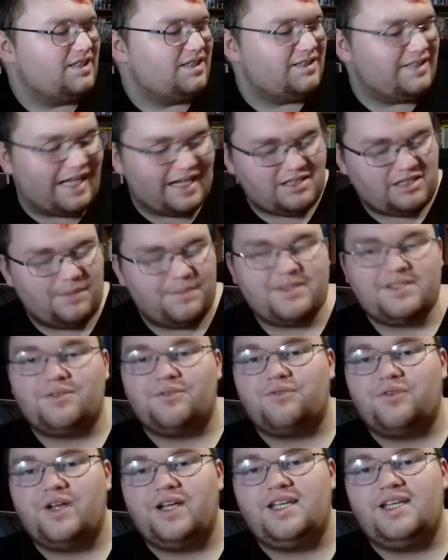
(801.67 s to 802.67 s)
Next up is a
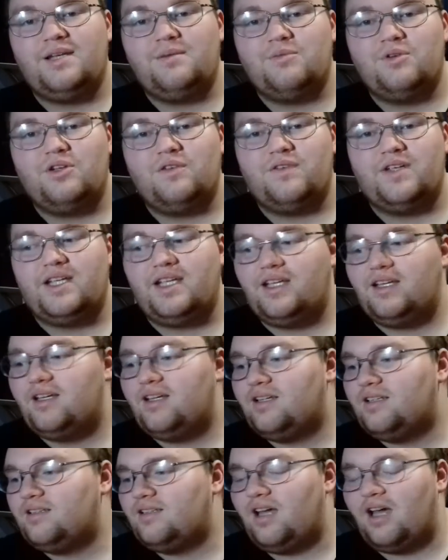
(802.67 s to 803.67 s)
3D movie
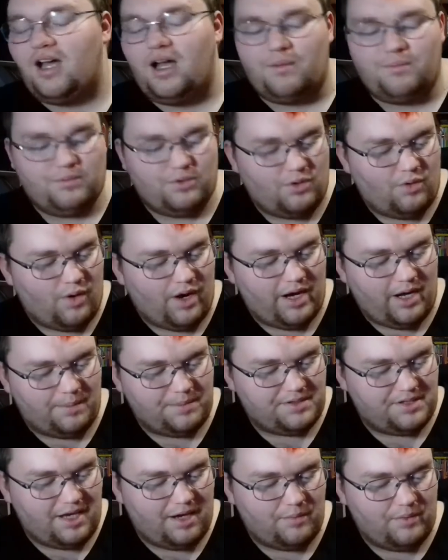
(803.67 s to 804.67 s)
that I'm quite
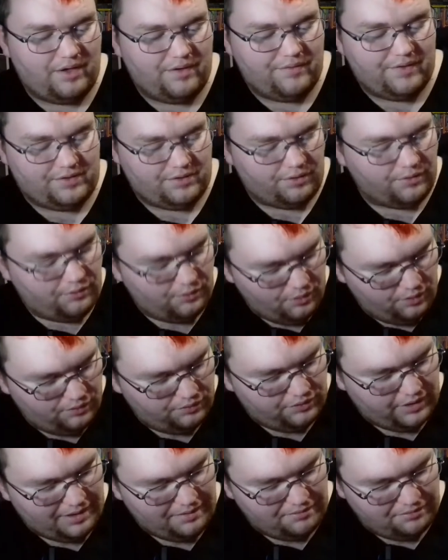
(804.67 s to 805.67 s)
upset with. It's a full
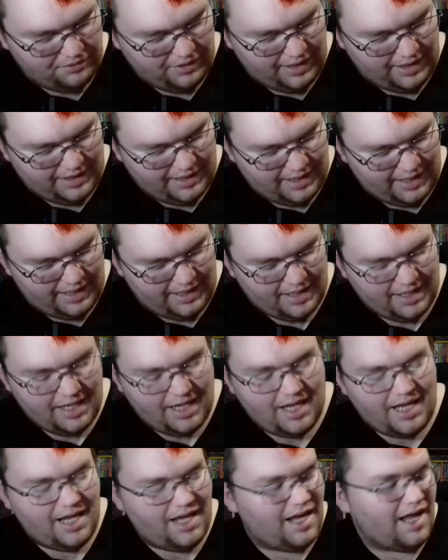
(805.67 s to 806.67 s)
frame 3D,
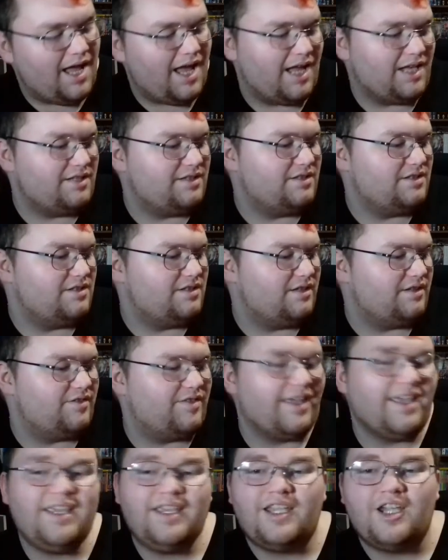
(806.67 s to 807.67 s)
and you
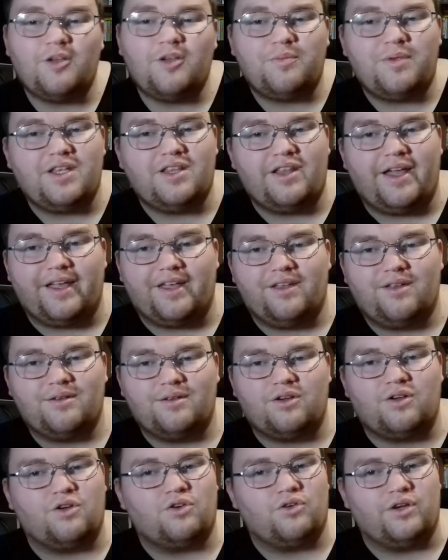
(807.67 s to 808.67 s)
think it would be like
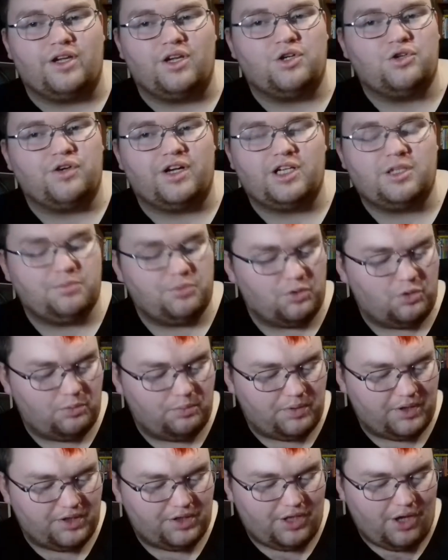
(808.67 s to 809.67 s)
incredible,
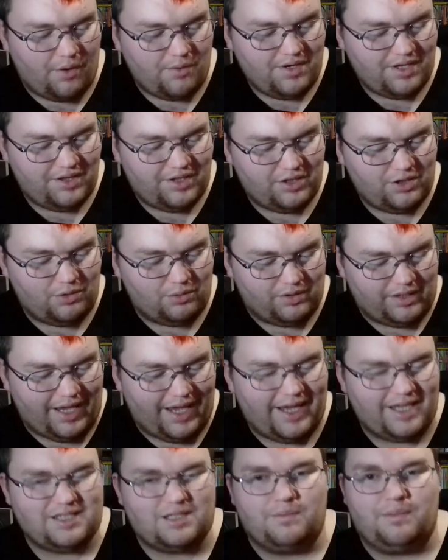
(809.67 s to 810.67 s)
but the only thing you
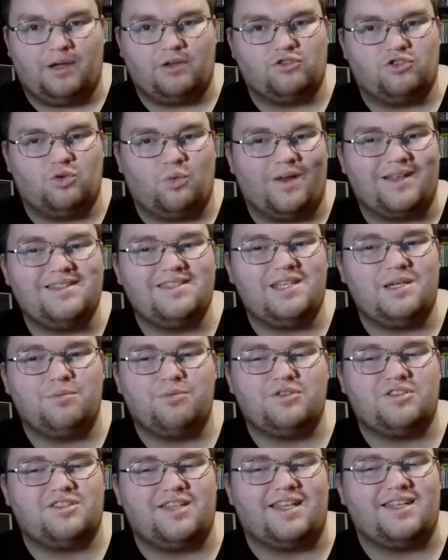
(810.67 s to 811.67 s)
get is about
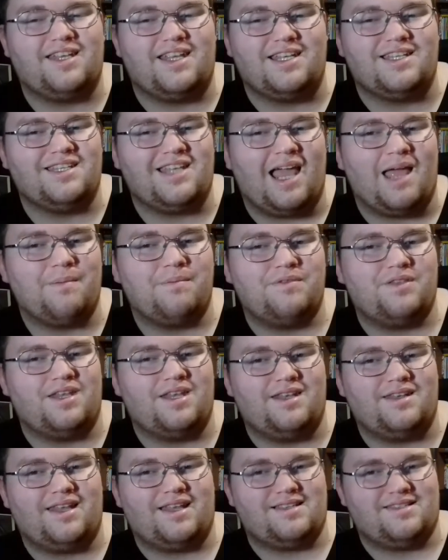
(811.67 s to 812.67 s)
20% in depth,
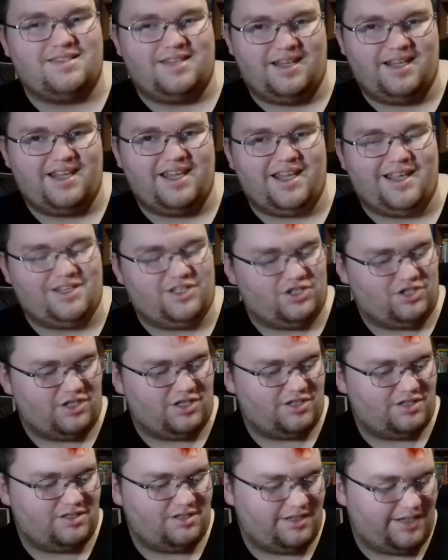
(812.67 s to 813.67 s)
and then that's it.
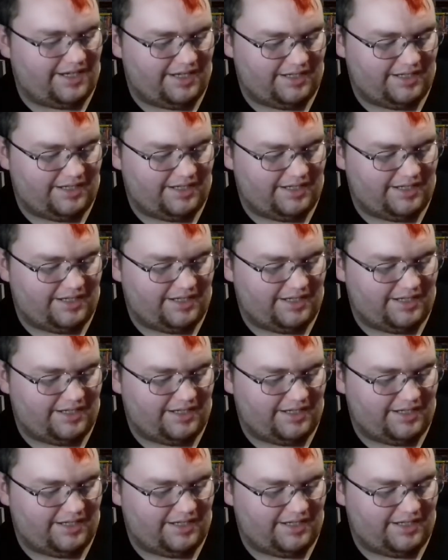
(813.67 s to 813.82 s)
It's